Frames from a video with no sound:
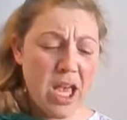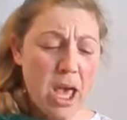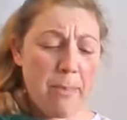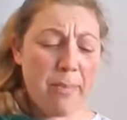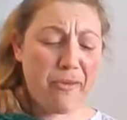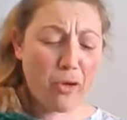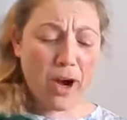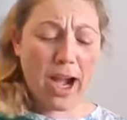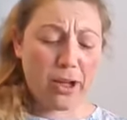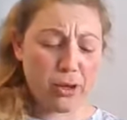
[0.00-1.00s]
before
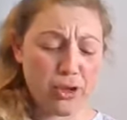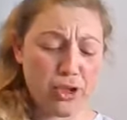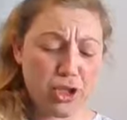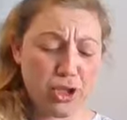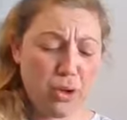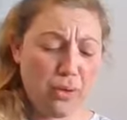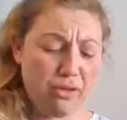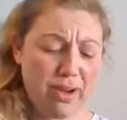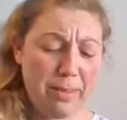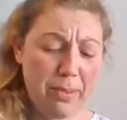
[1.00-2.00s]
I could do the
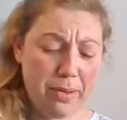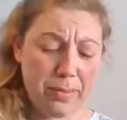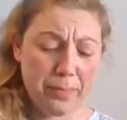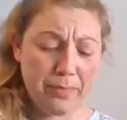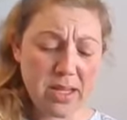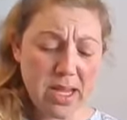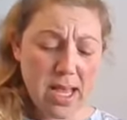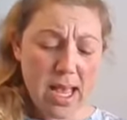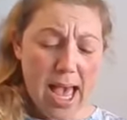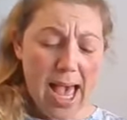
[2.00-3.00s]
rib.
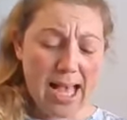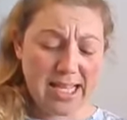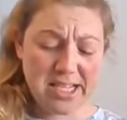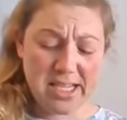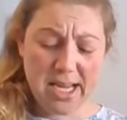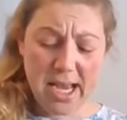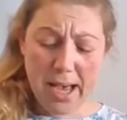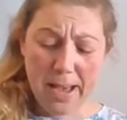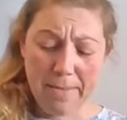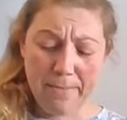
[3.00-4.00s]
And
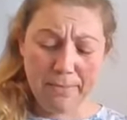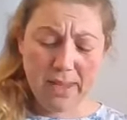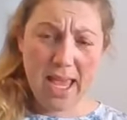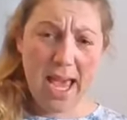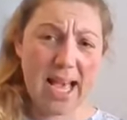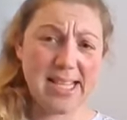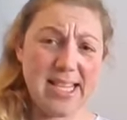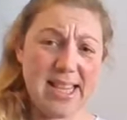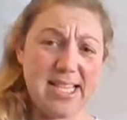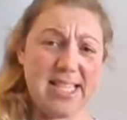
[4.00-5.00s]
yeah, I
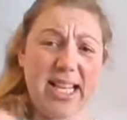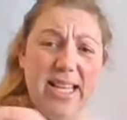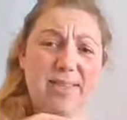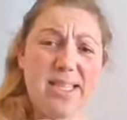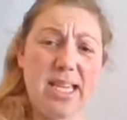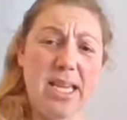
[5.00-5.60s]
did the sleeves.